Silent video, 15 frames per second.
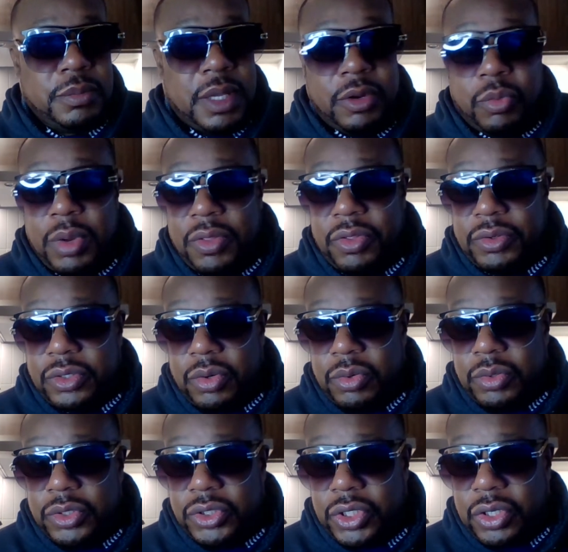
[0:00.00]
The weather is cold in
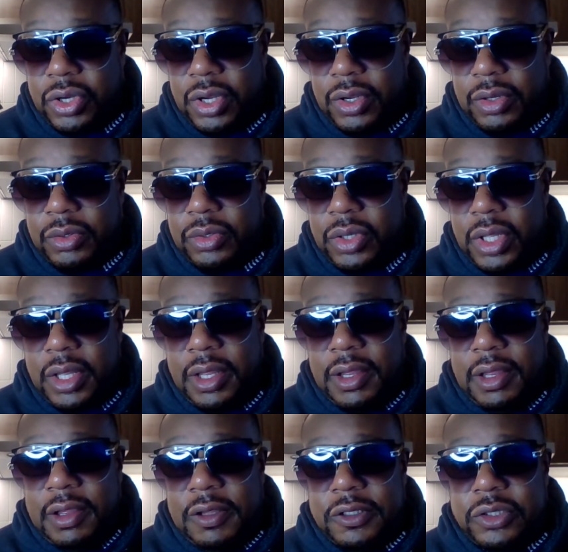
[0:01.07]
Chicago.
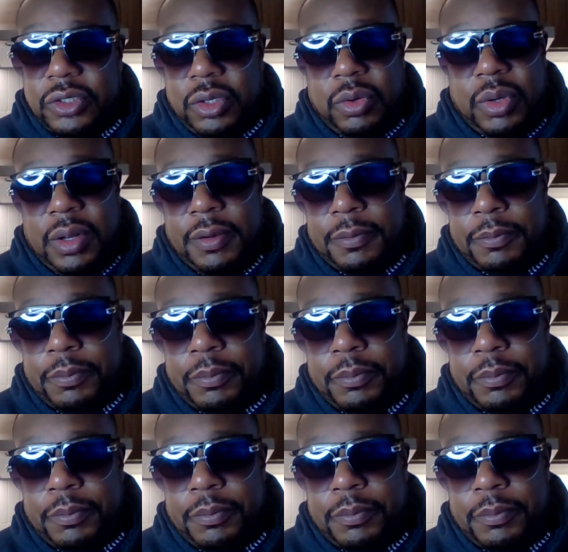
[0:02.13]
So